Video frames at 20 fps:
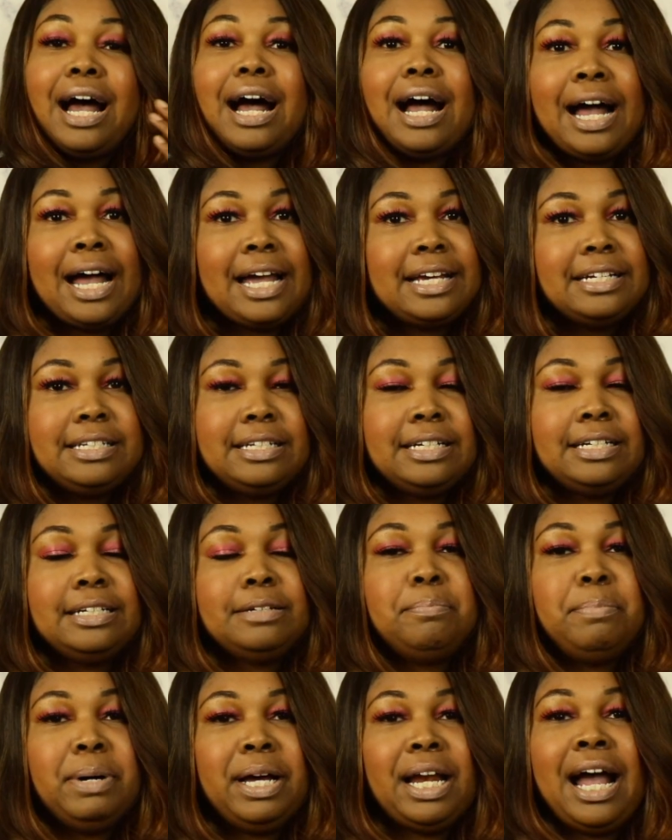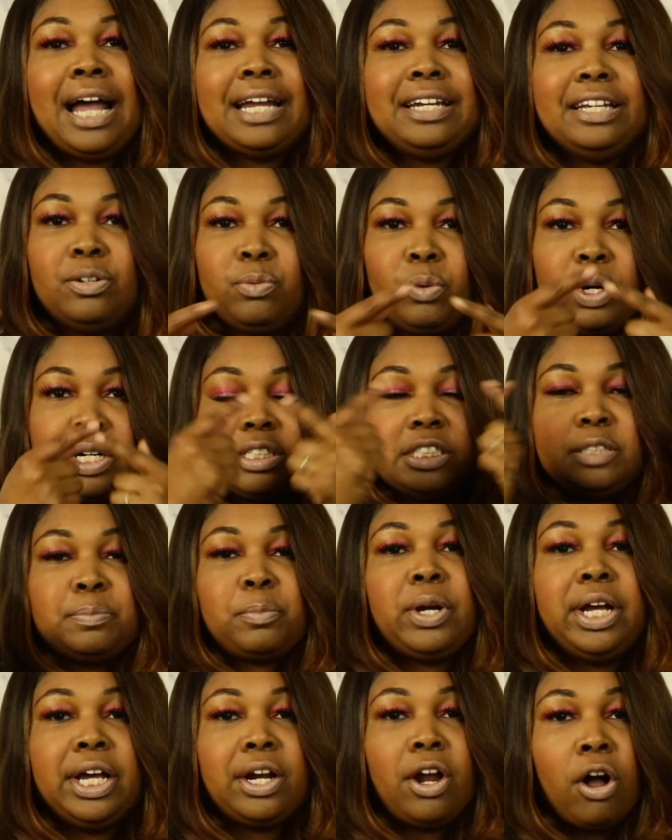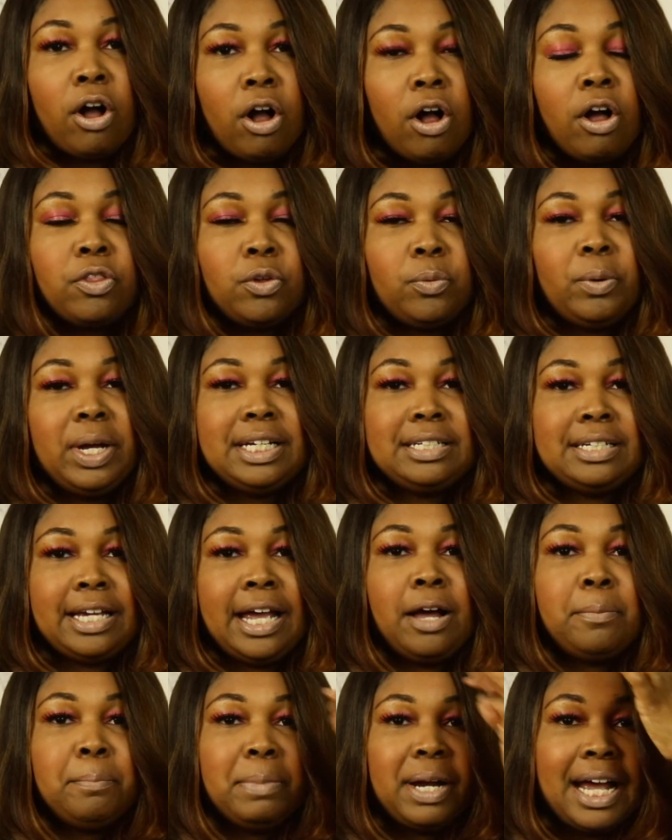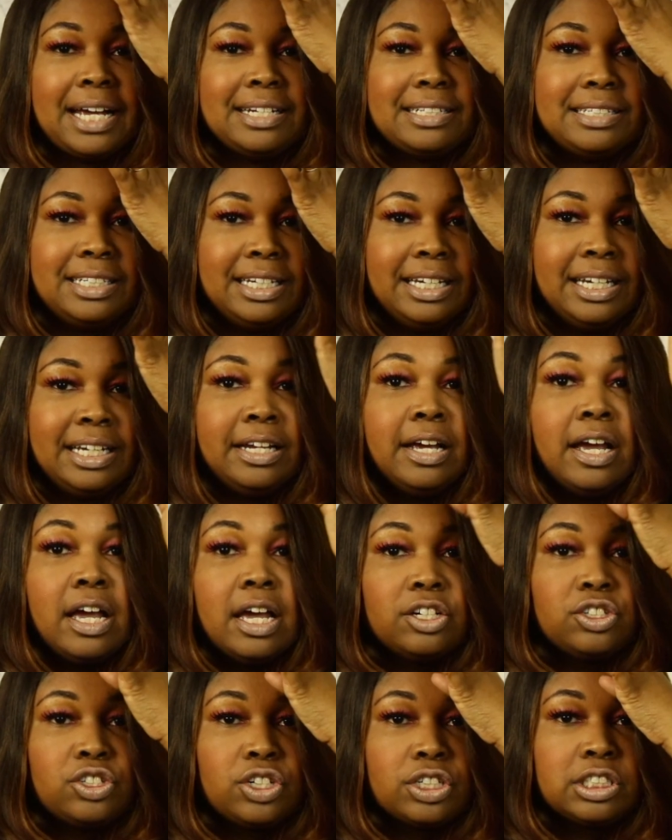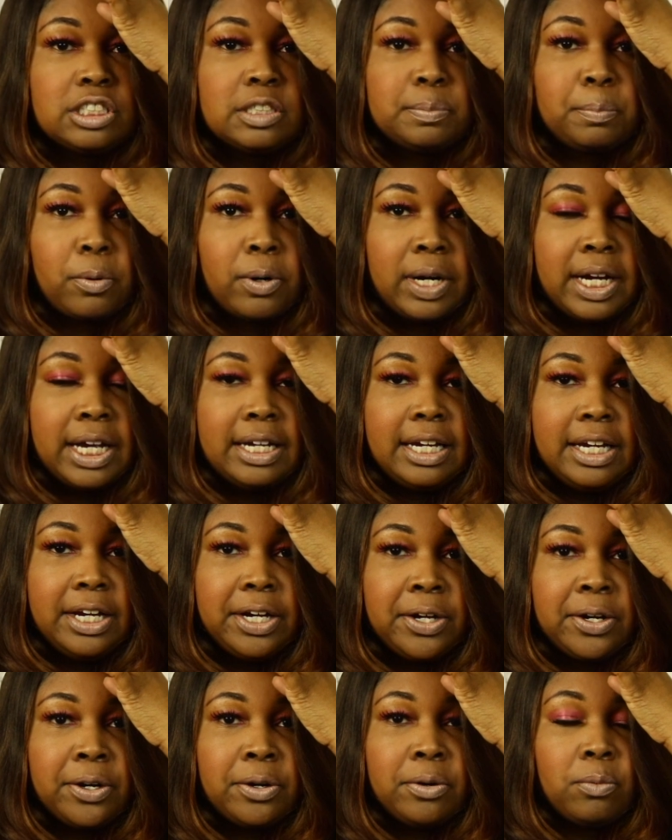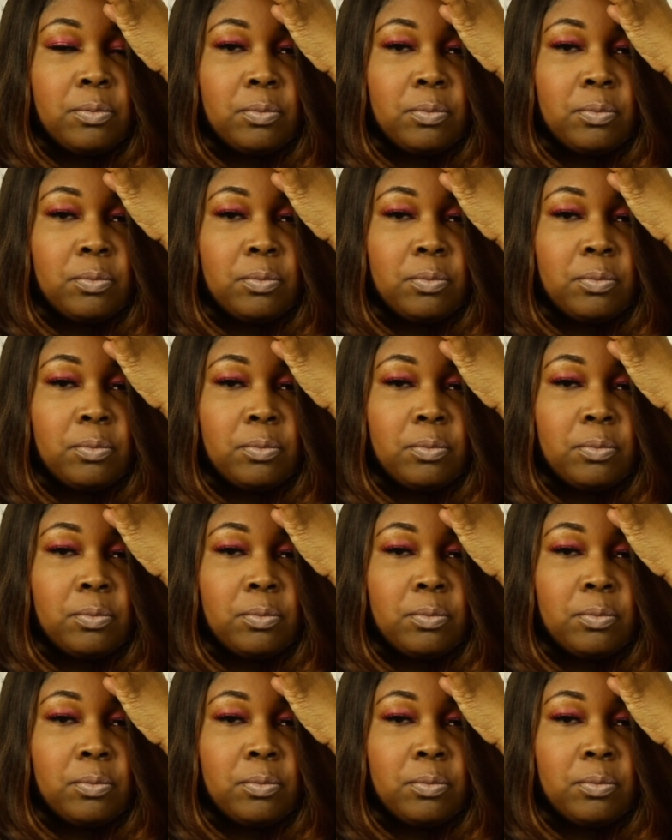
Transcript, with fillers: I didn't, but I didn't want to spray it all the way down, but I did just spray it here,